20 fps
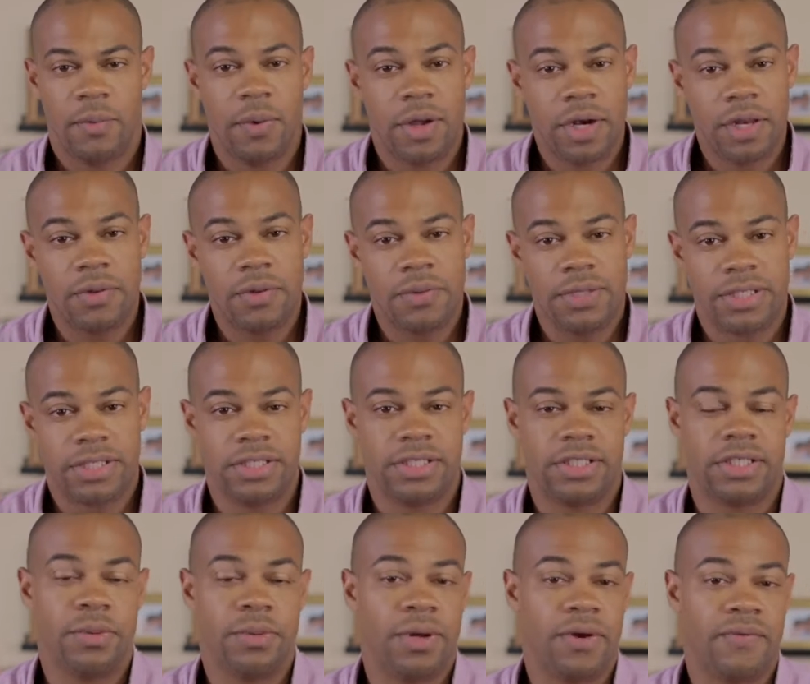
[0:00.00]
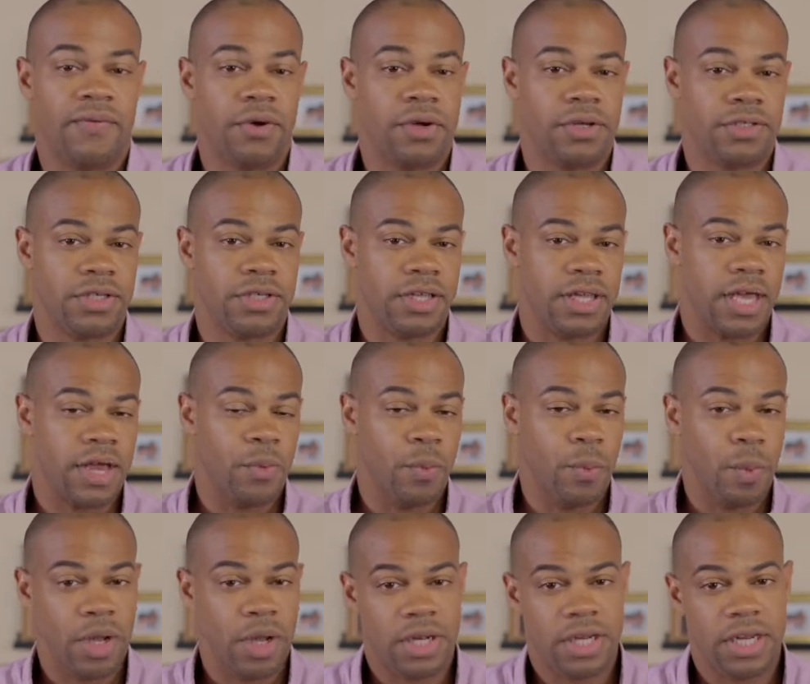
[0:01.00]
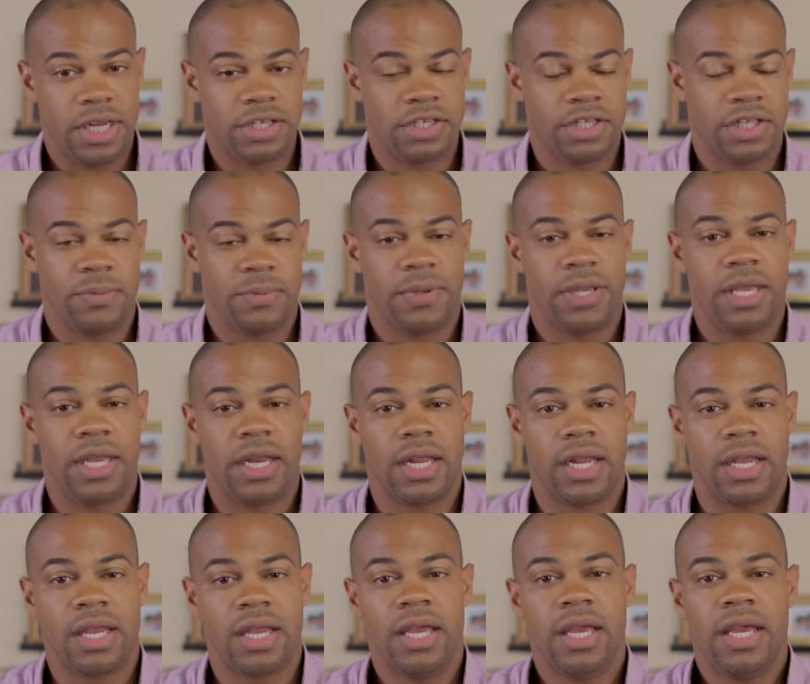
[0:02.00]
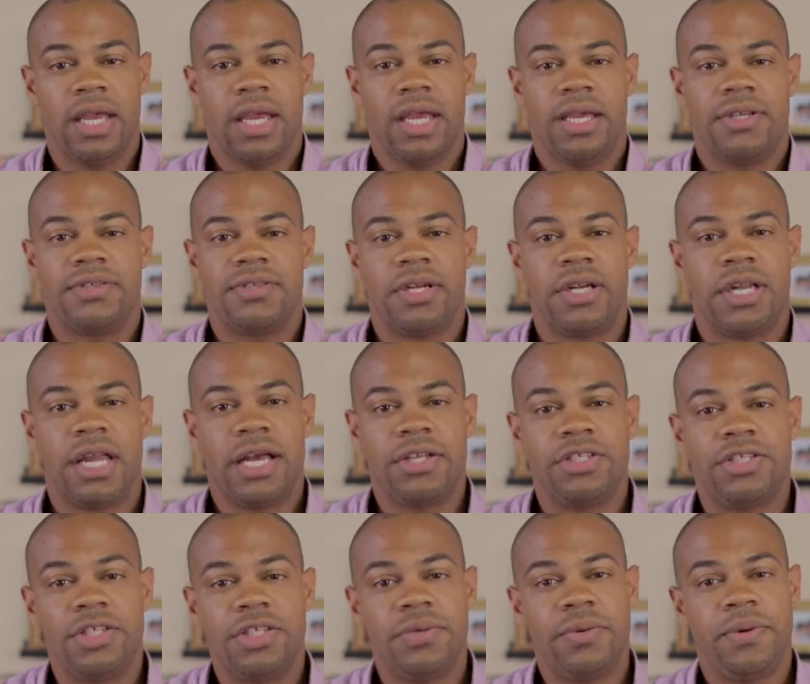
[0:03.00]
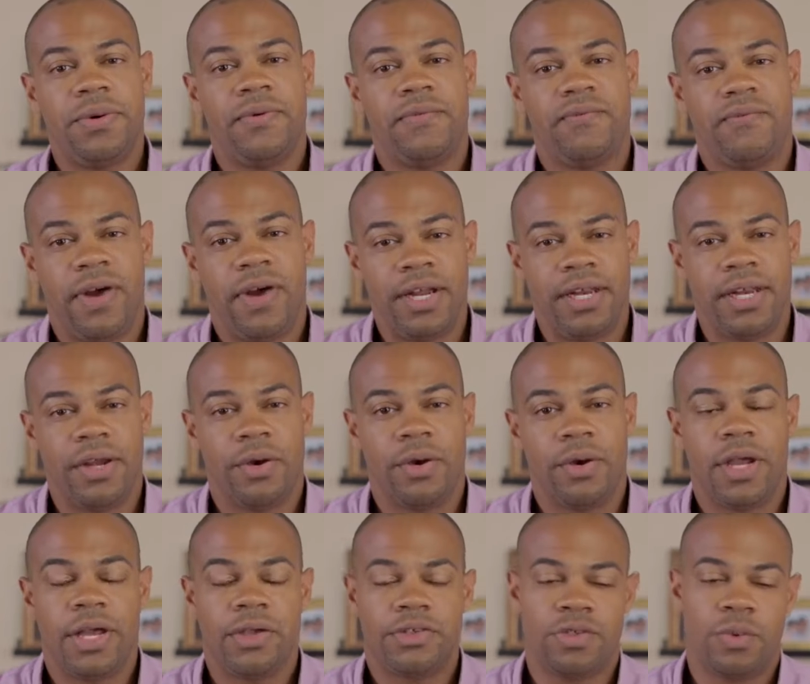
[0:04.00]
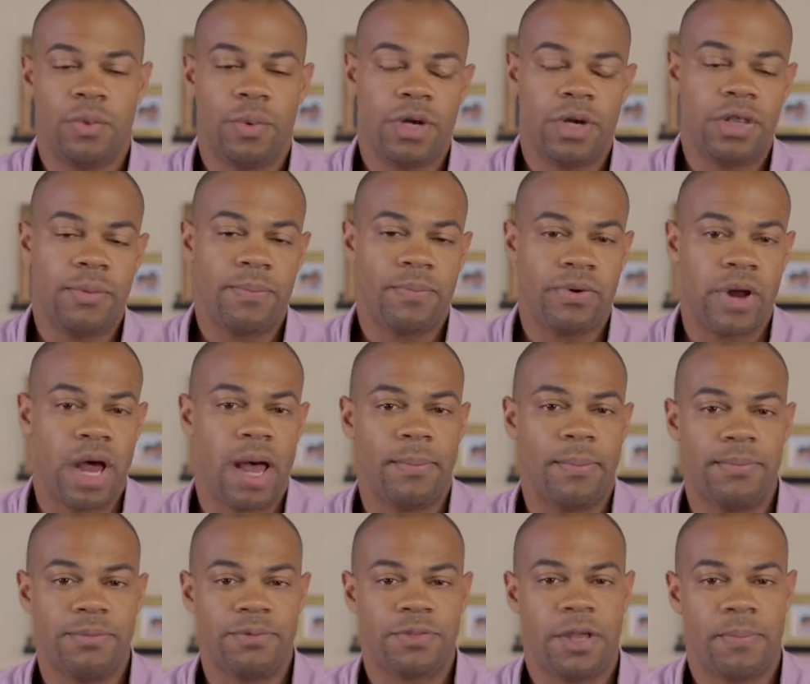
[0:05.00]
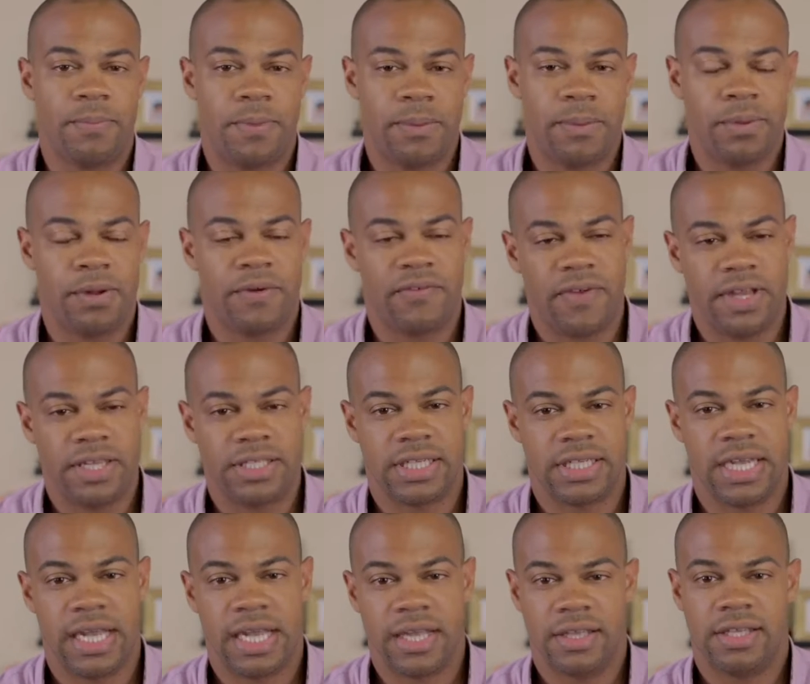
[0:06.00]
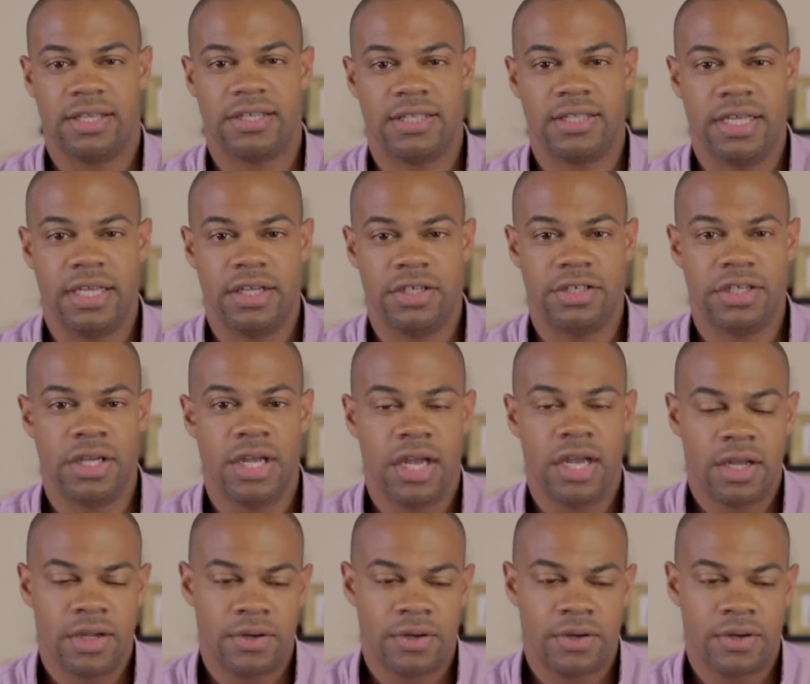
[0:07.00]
And one of the reasons that you want to focus on that one niche in the beginning is that it allows you to find out, so what are the problems that people are facing in this niche?